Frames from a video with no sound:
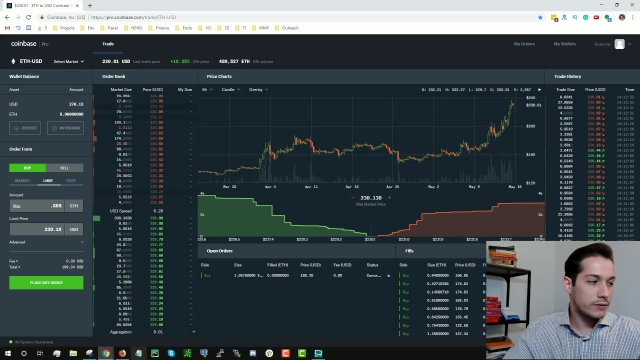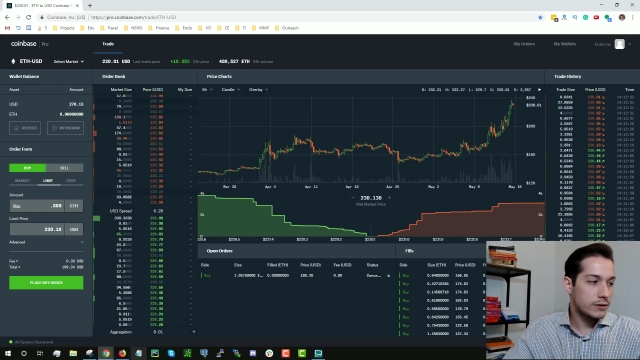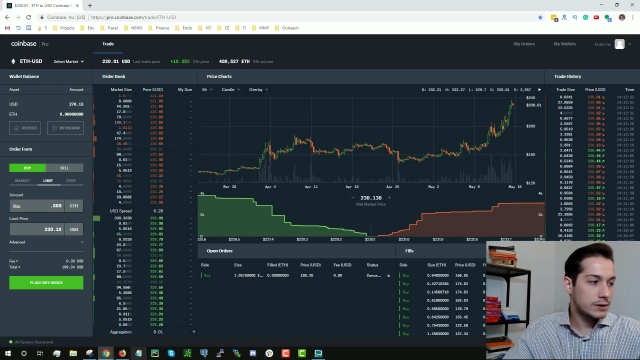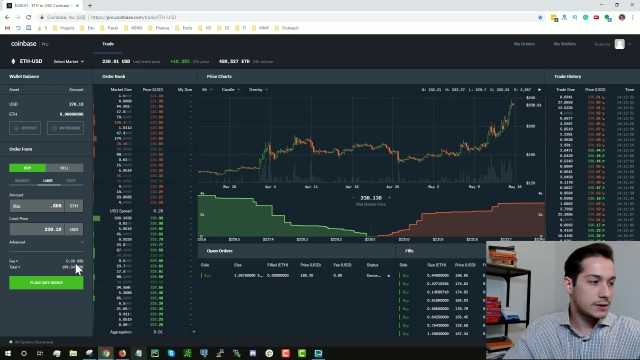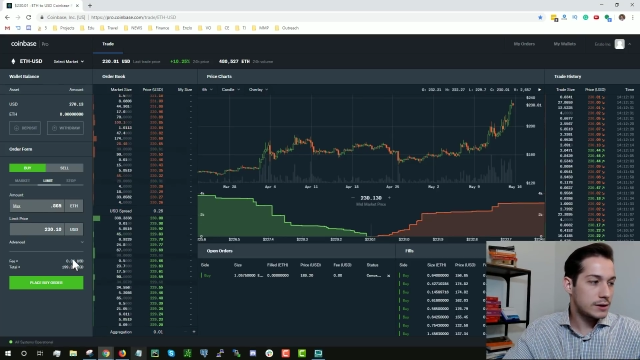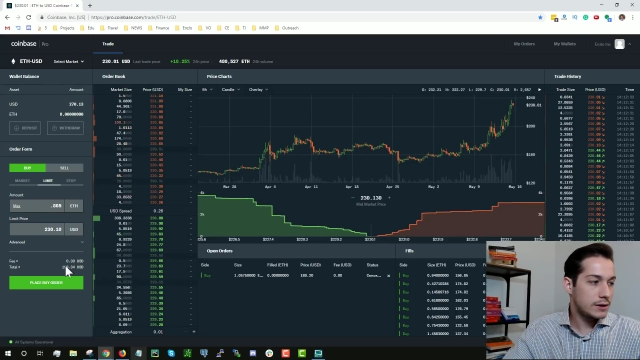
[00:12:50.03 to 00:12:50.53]
You
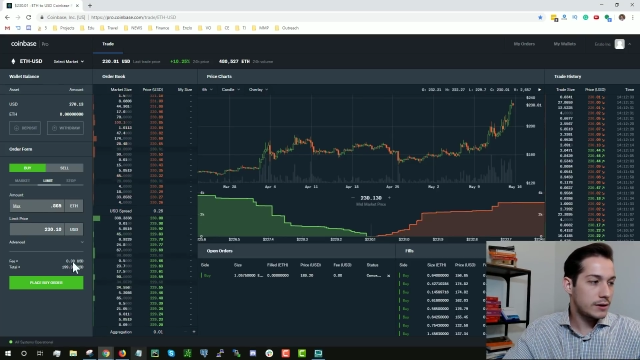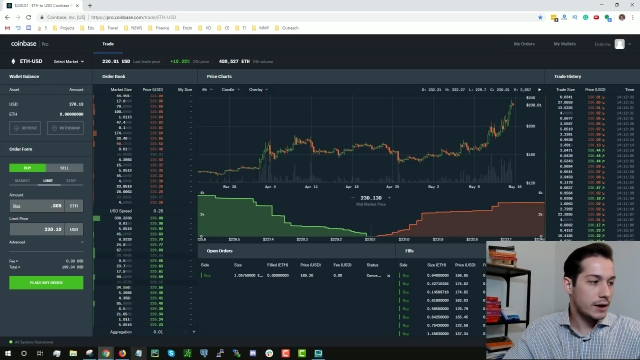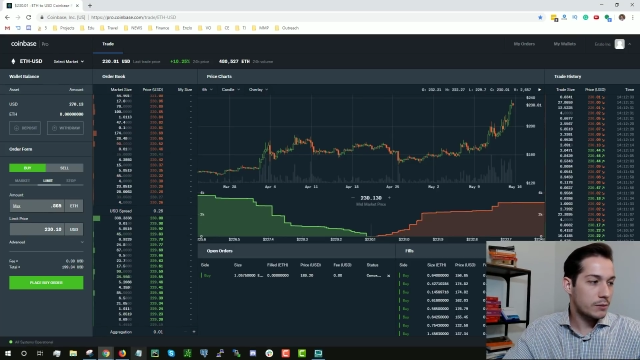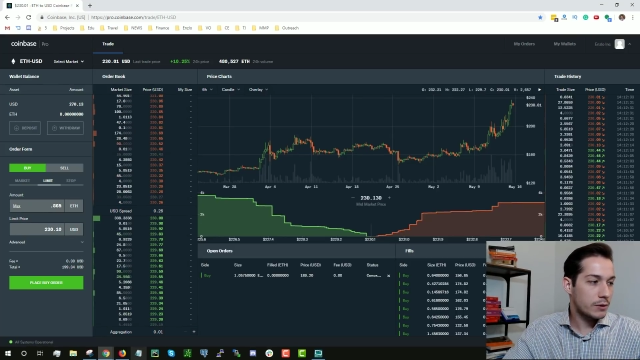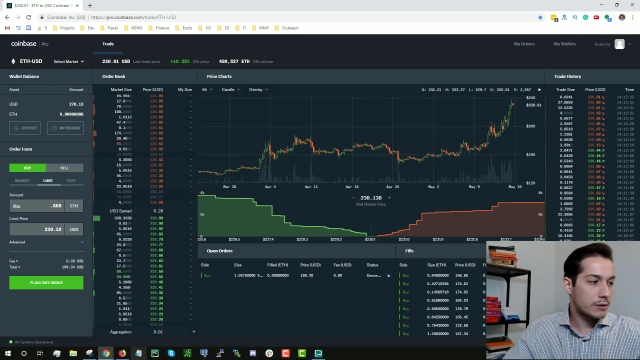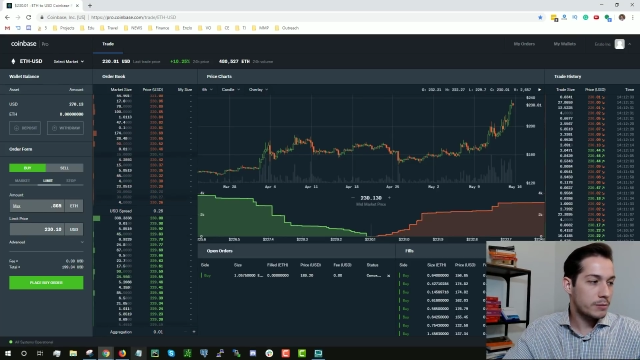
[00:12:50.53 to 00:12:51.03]
can see
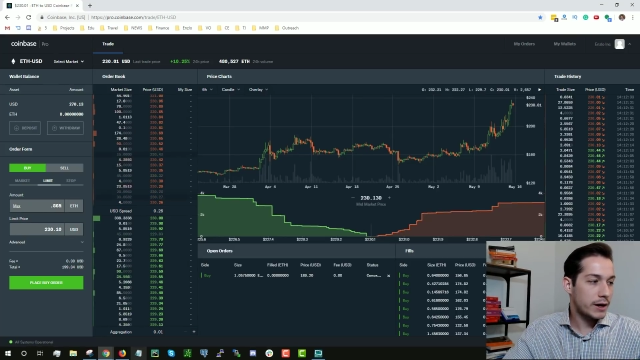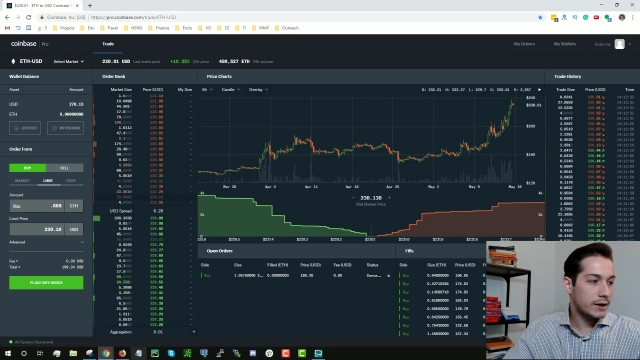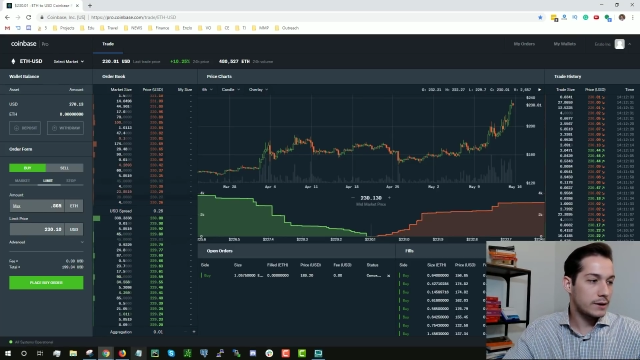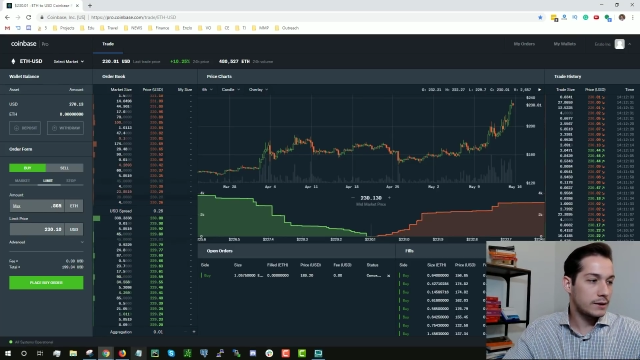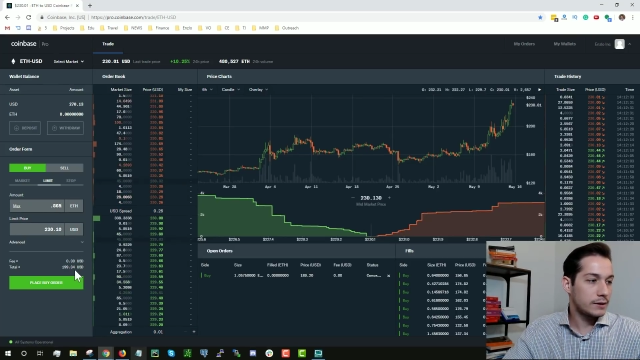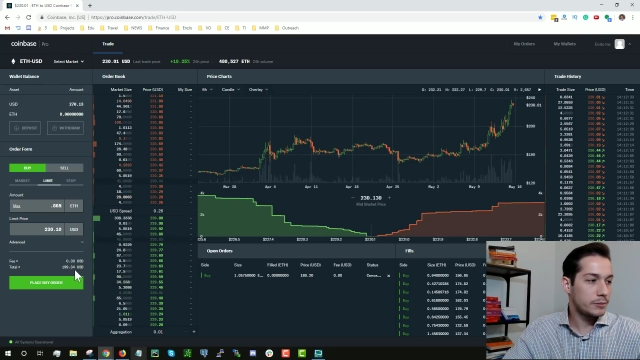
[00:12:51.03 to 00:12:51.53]
that we're buying
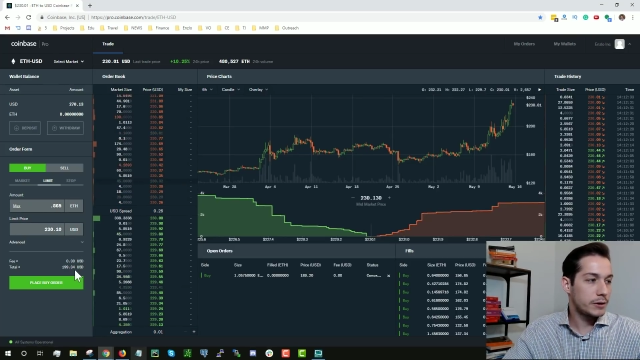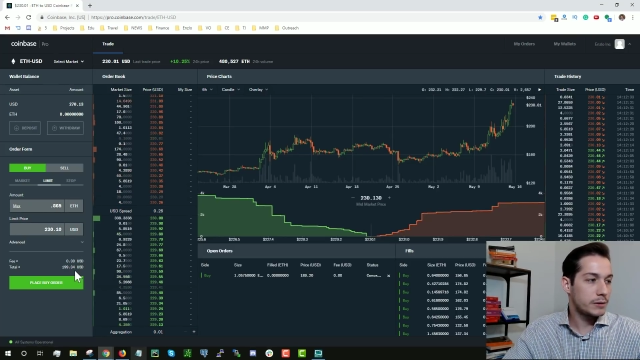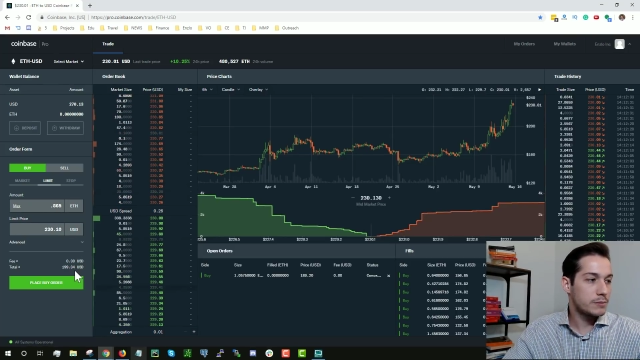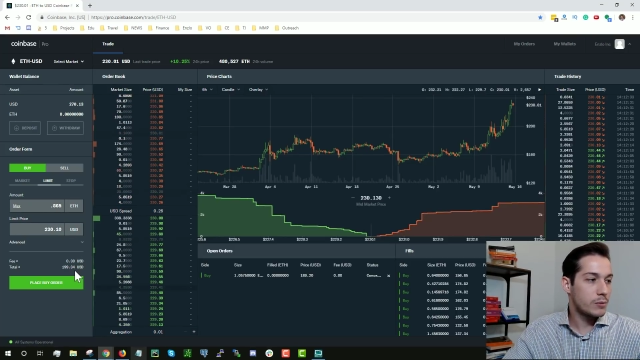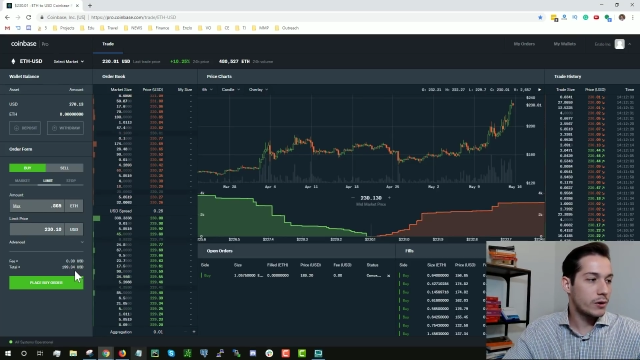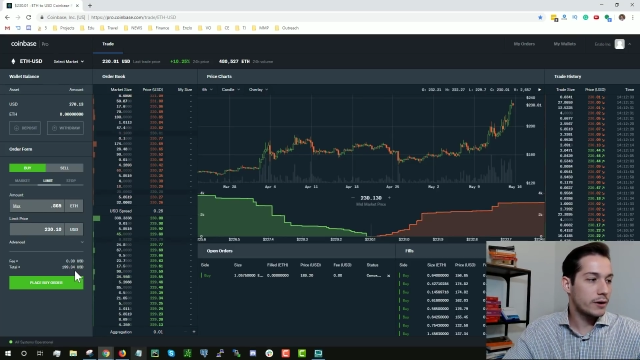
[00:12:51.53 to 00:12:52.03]
a little bit
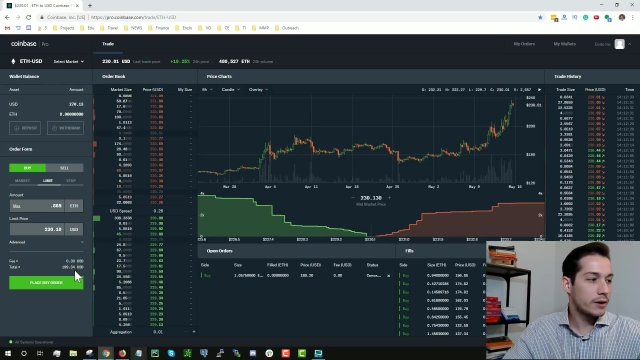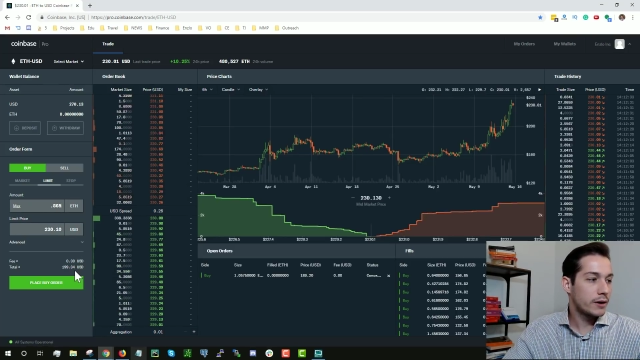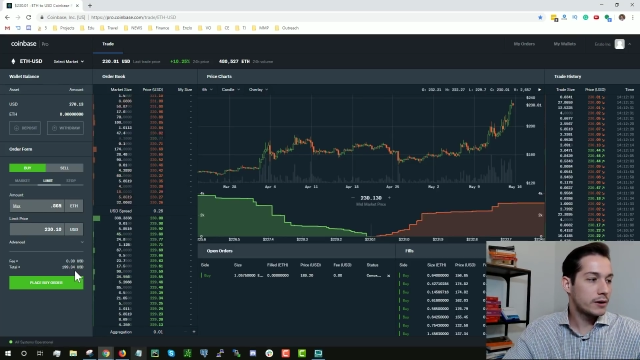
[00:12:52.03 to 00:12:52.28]
more.